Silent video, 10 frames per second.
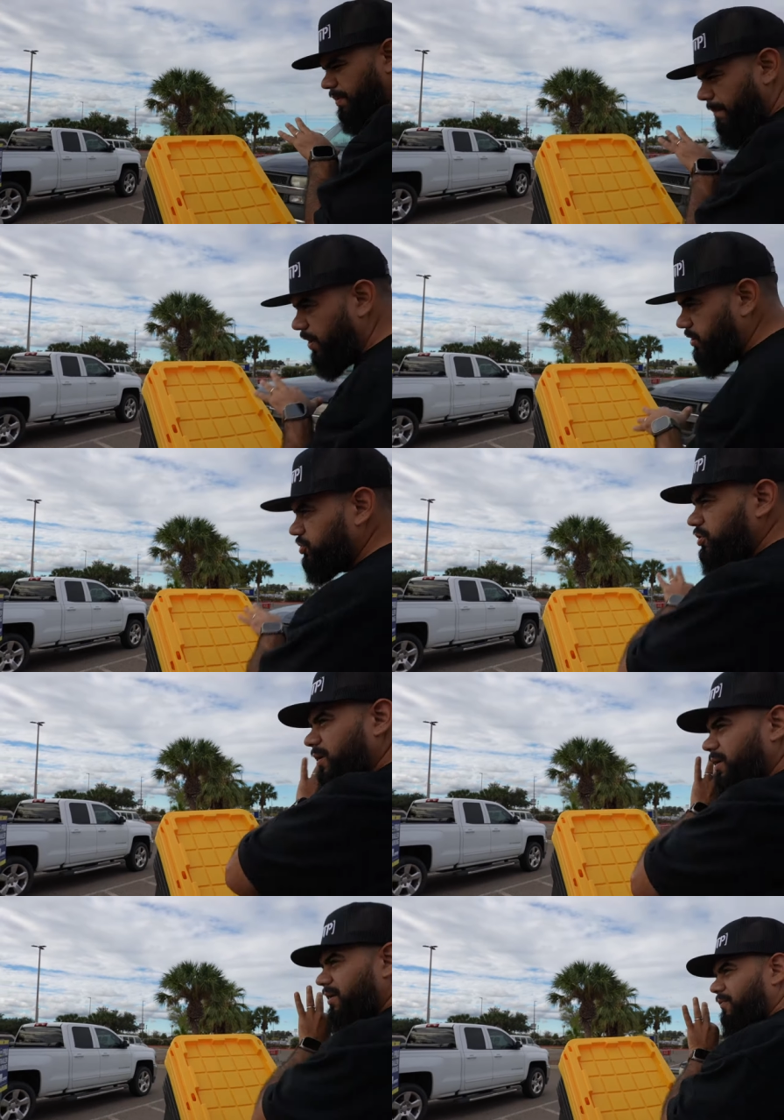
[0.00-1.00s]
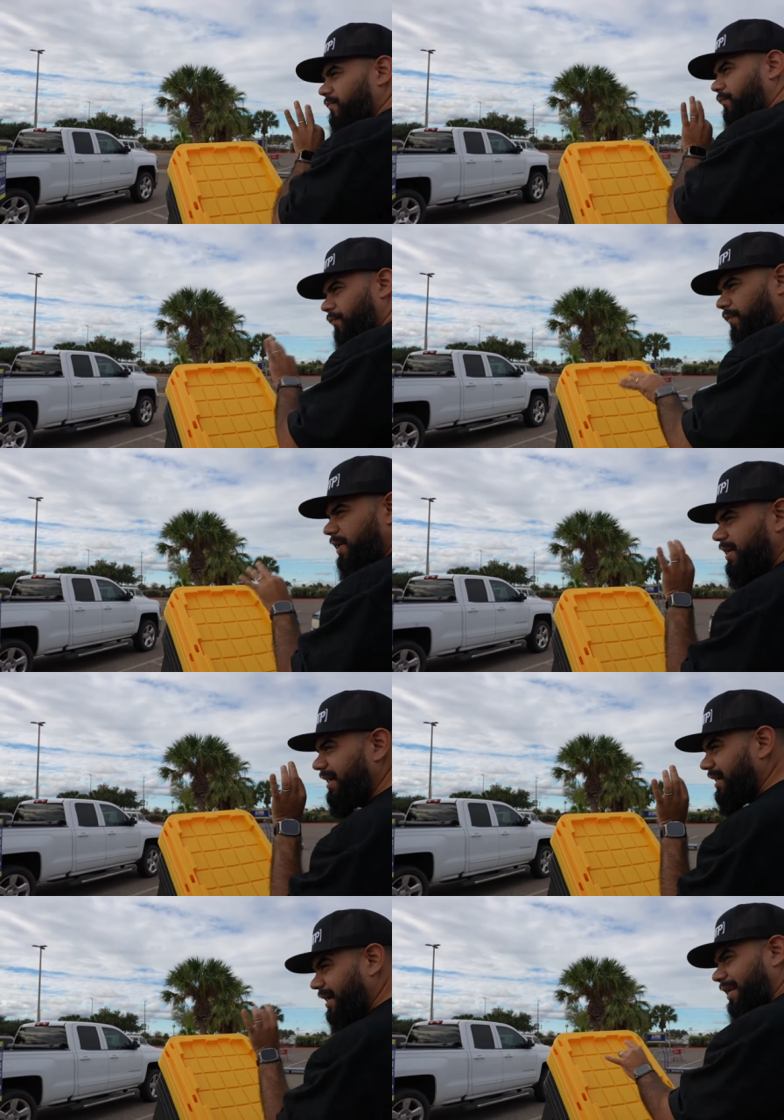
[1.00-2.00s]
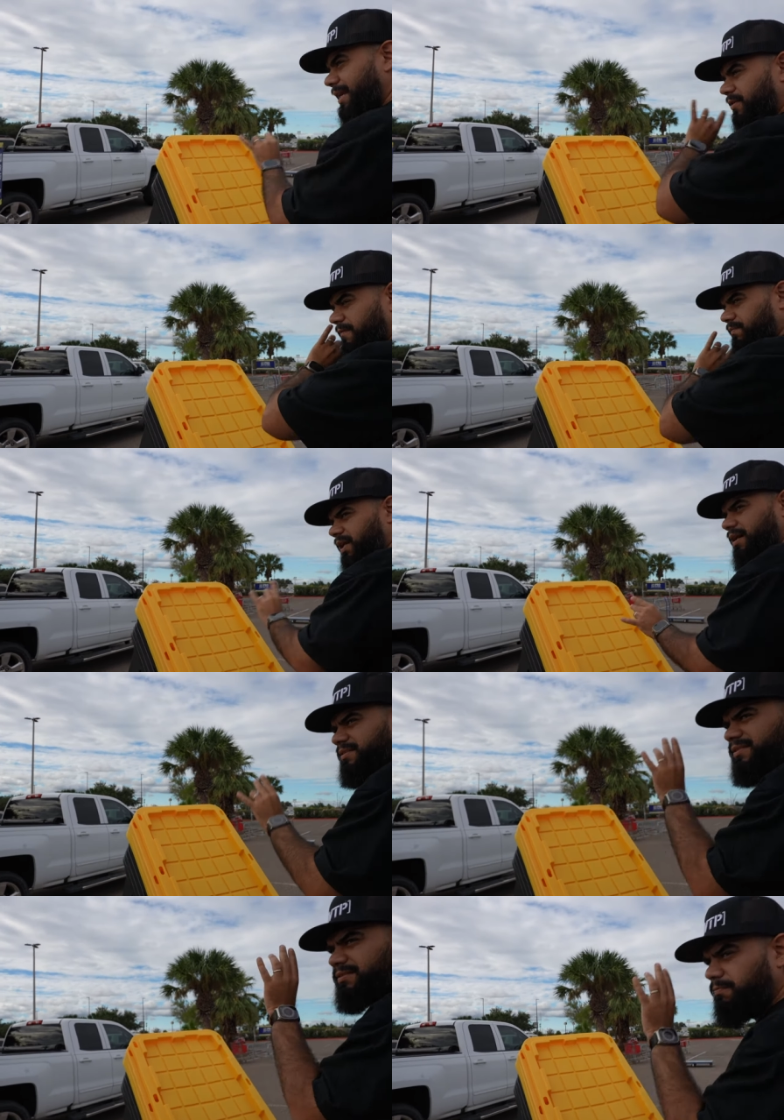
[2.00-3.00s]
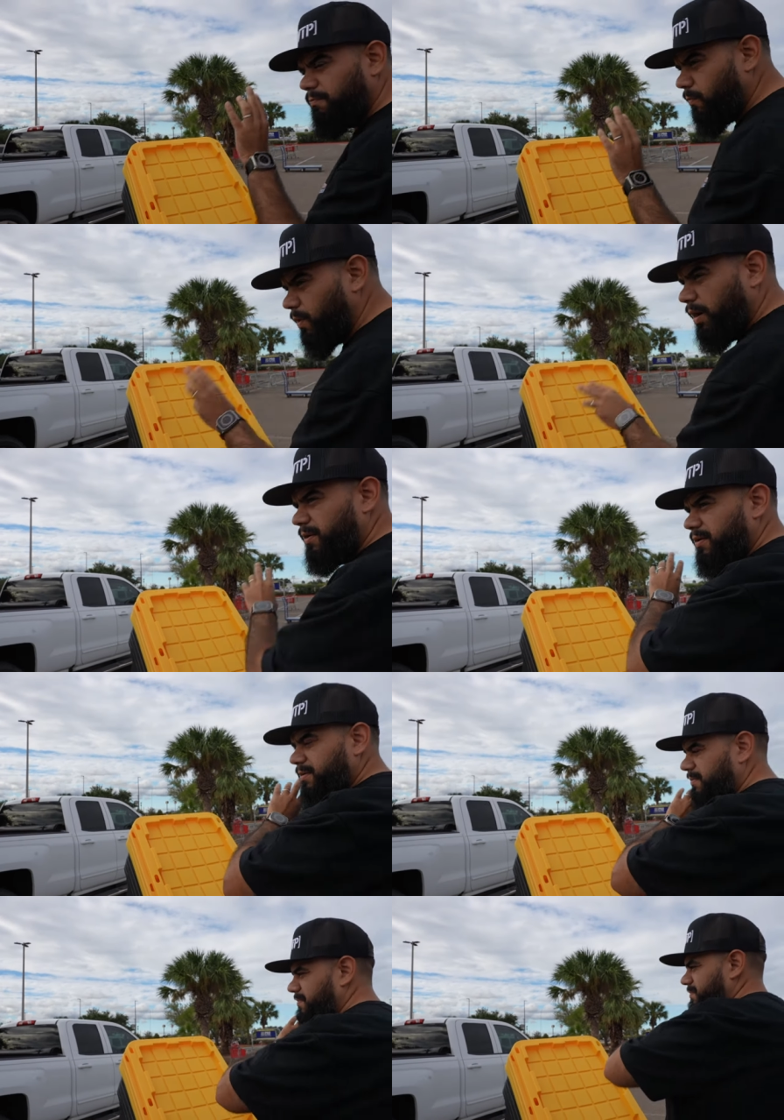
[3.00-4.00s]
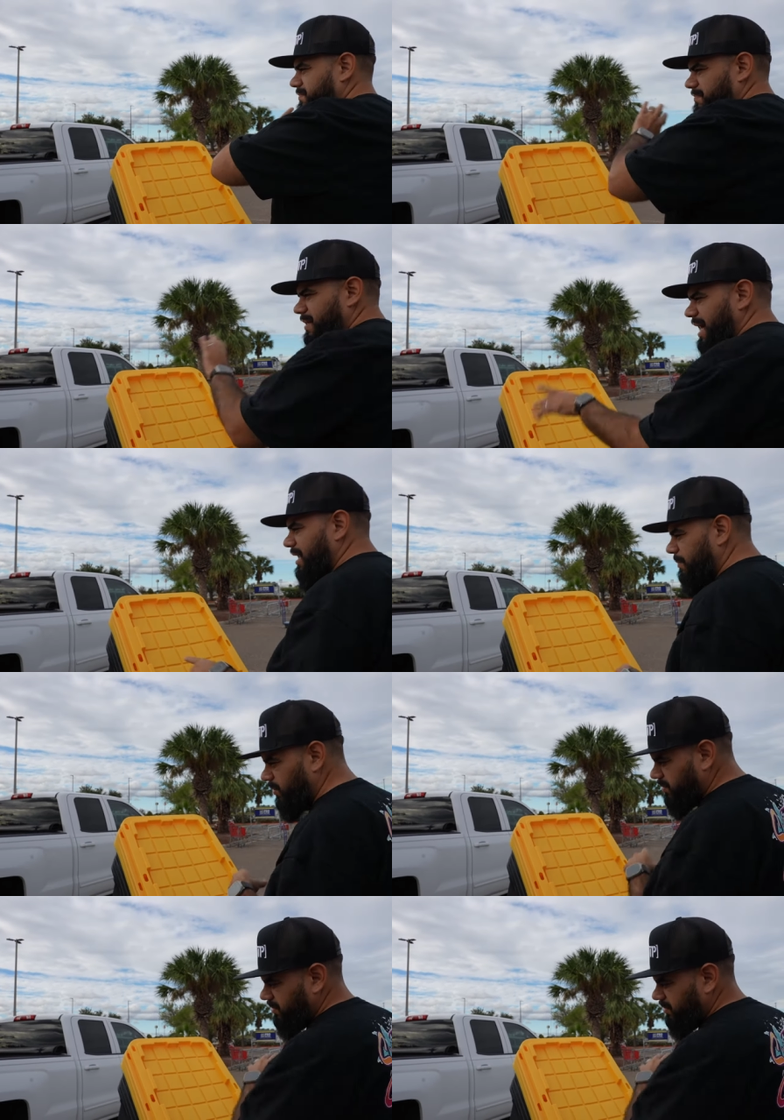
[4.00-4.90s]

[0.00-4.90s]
your merch free and clear of dust, water, animals,